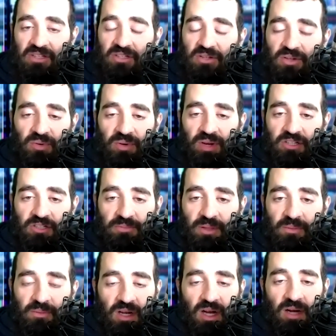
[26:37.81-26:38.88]
two 300
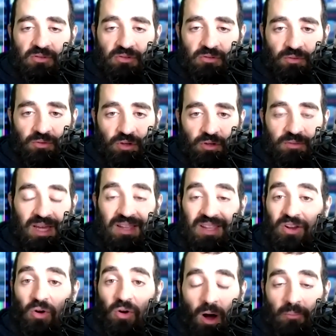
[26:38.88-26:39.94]
people come to a room and they
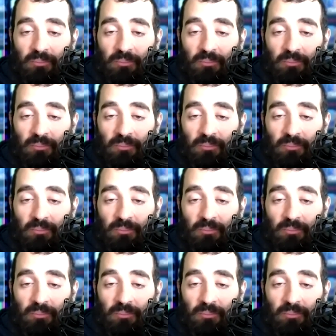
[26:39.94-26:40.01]
all